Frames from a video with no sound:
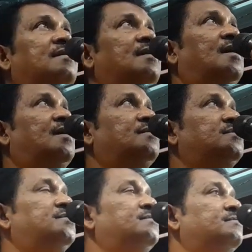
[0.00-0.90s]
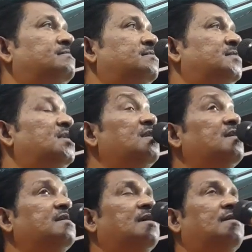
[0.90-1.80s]
and
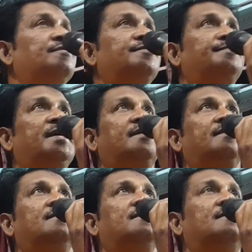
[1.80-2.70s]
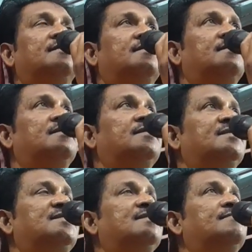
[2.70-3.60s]
learn how to speak
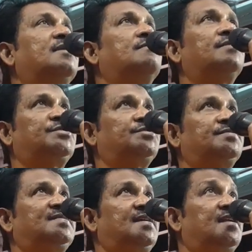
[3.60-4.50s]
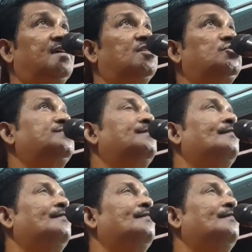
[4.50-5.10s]
simple questions in English.